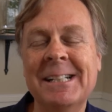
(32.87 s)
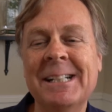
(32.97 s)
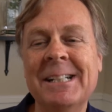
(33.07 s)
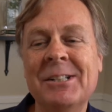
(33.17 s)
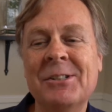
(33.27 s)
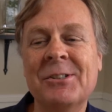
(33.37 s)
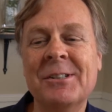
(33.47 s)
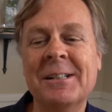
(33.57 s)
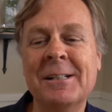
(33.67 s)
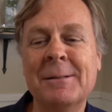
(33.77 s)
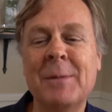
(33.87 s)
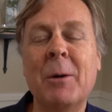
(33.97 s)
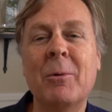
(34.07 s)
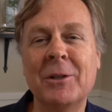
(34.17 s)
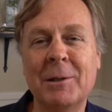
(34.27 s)
is I
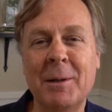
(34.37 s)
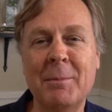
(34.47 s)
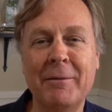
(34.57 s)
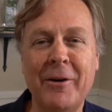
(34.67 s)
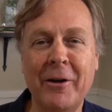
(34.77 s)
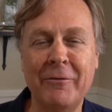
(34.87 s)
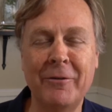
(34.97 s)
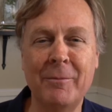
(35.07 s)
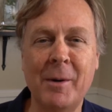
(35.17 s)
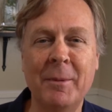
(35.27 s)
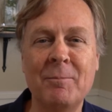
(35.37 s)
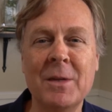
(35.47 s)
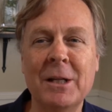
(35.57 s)
want to talk about my father for a moment.